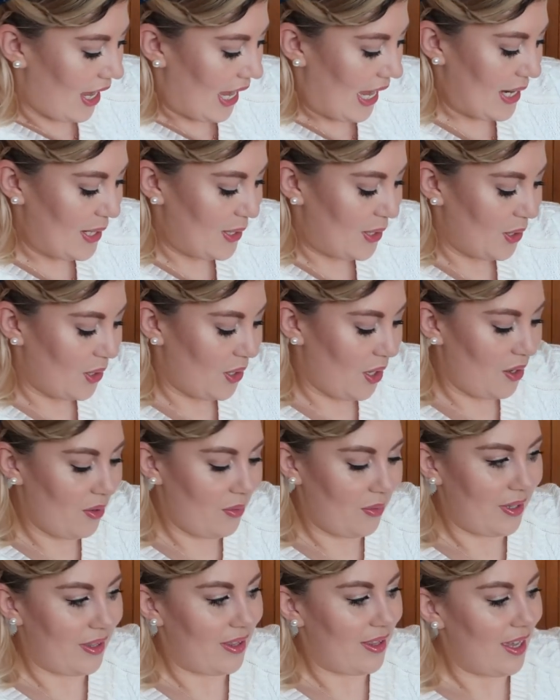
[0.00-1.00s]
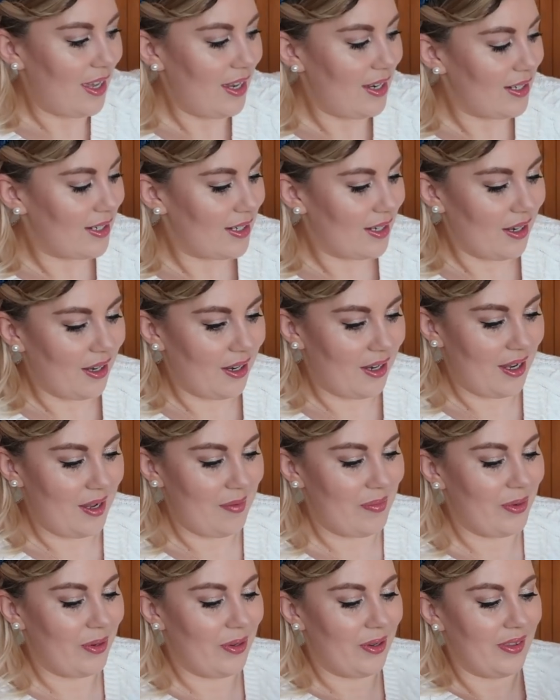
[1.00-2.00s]
And to go with it,
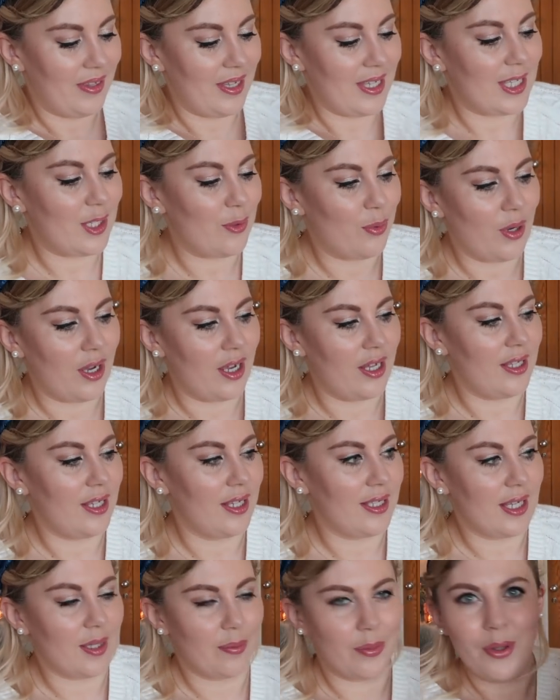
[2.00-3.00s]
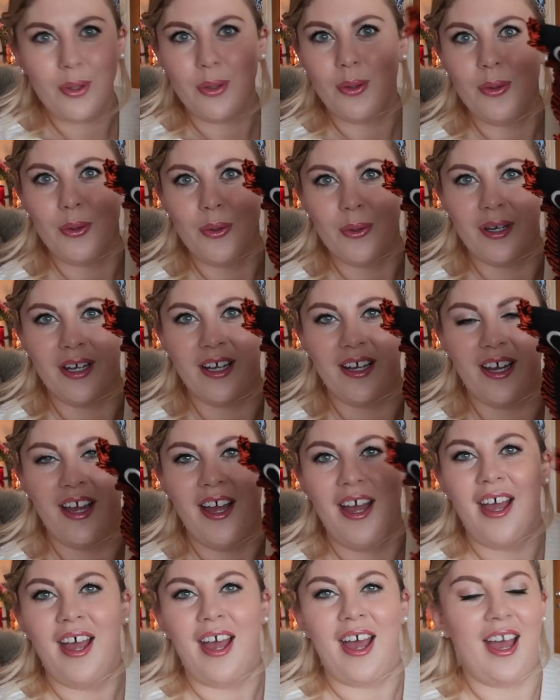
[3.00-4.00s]
I bought this one that says boo,
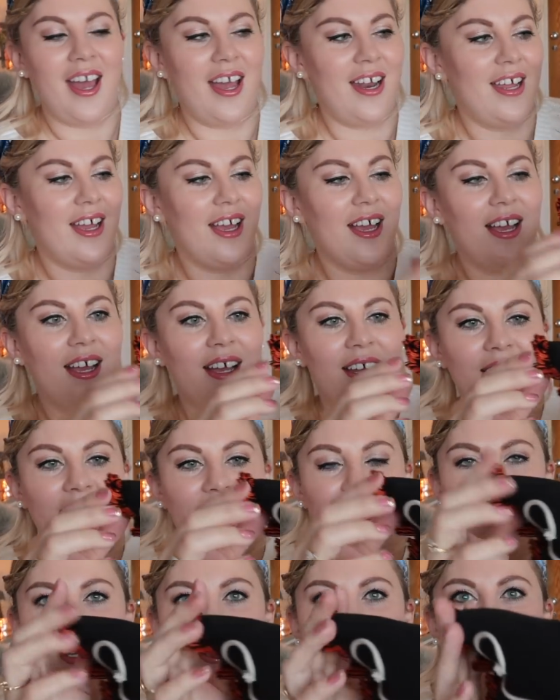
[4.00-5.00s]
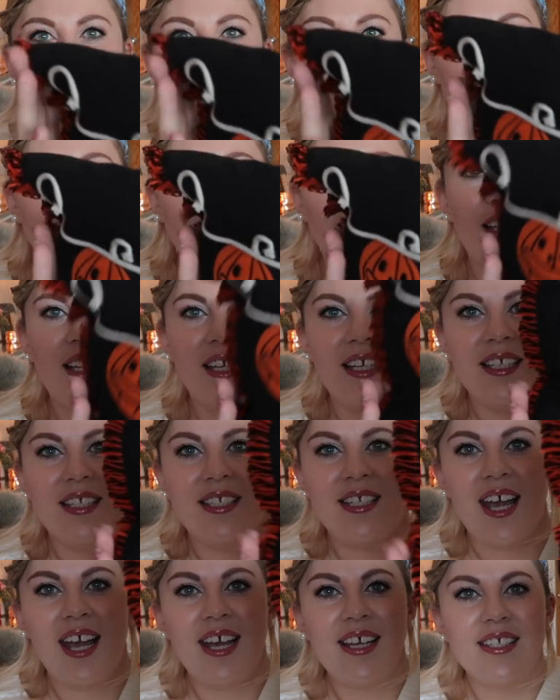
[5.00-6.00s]
and it has like little
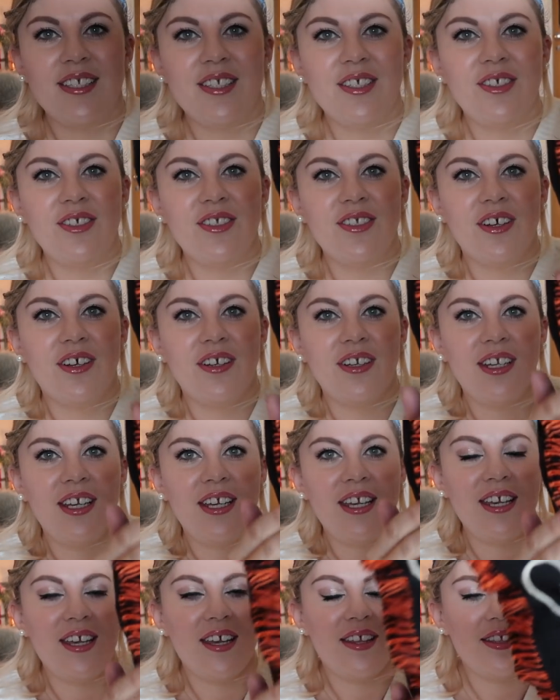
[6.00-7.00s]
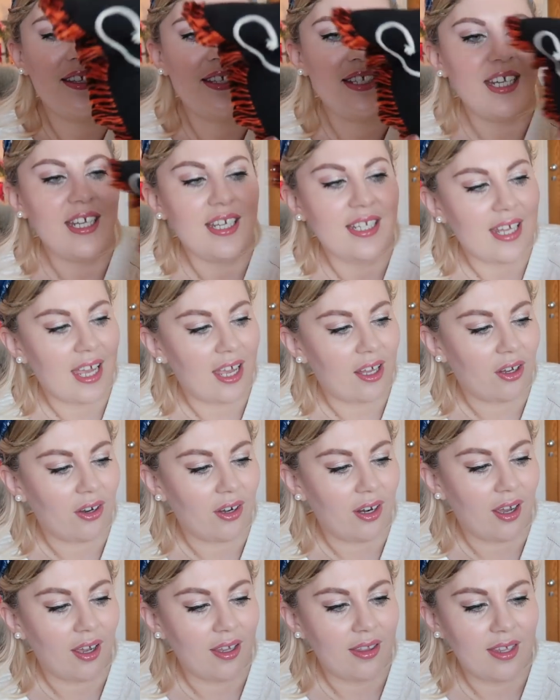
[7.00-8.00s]
tassels on here. The detail
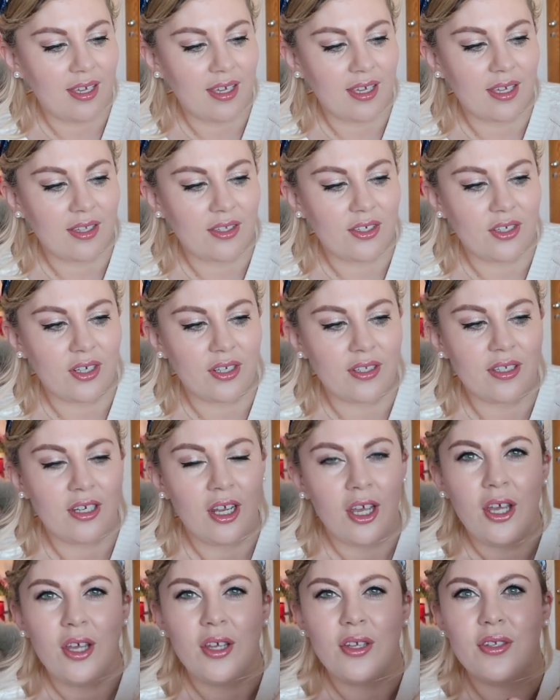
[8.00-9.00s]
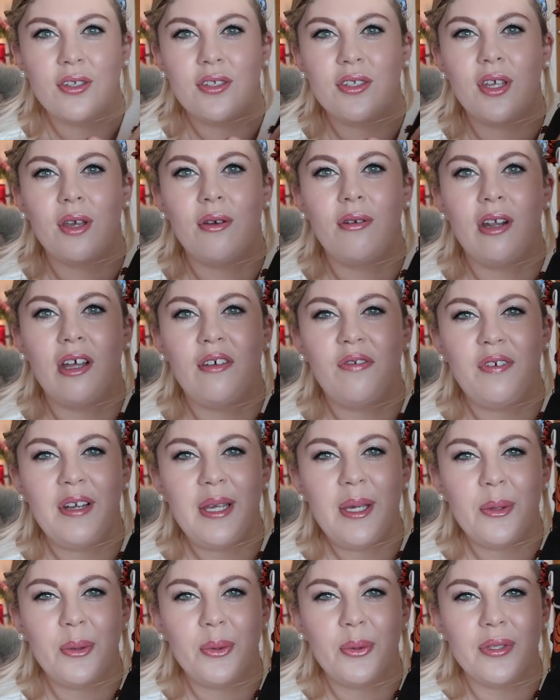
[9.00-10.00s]
on it I think is just so
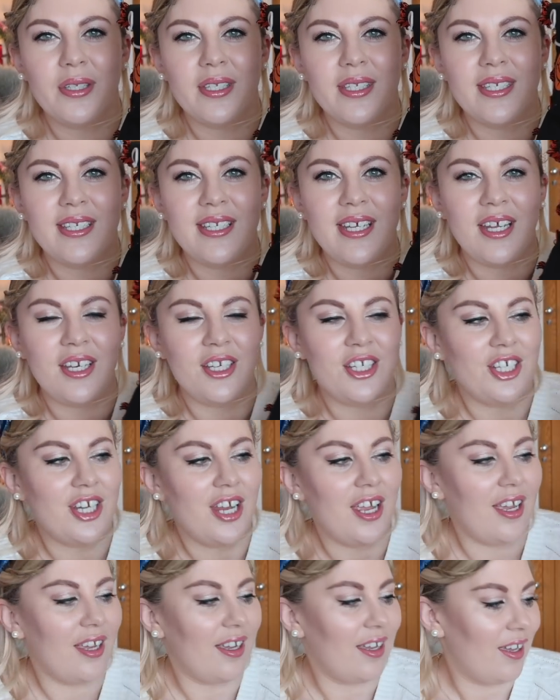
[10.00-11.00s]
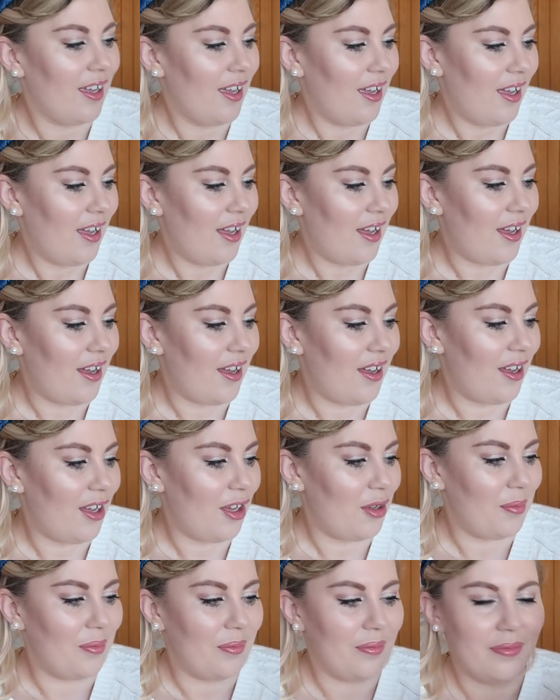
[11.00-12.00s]
lovely, all the stitching,
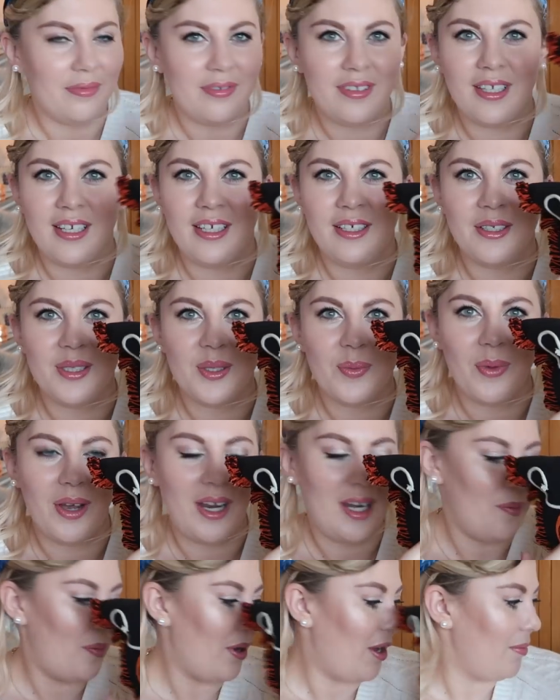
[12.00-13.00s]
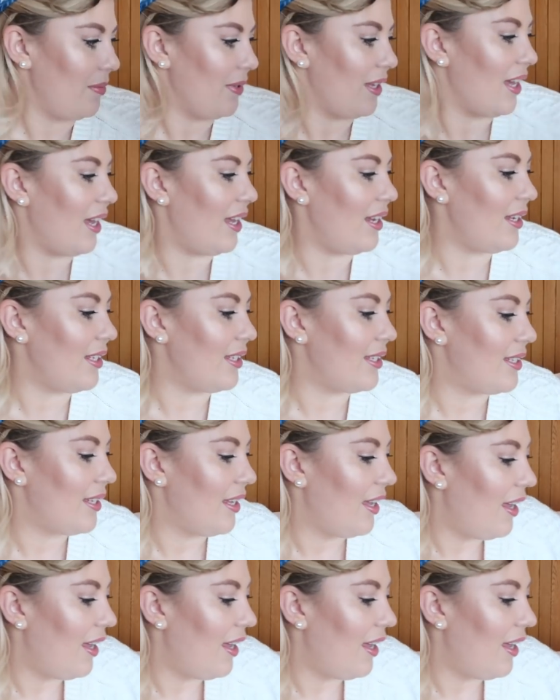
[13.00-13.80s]
the little smiley pumpkins.